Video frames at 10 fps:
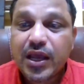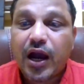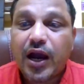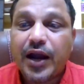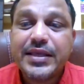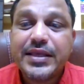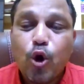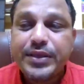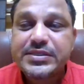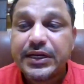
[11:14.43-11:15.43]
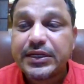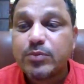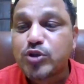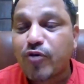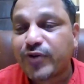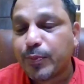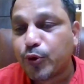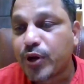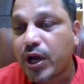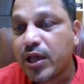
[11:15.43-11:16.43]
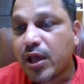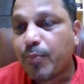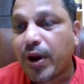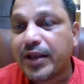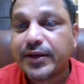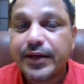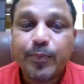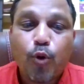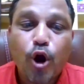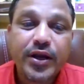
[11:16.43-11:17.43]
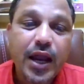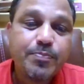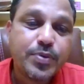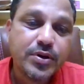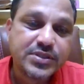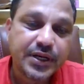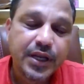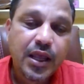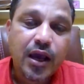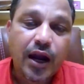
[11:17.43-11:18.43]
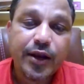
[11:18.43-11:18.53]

and it is lowest in terms of Tripura by 13.9%.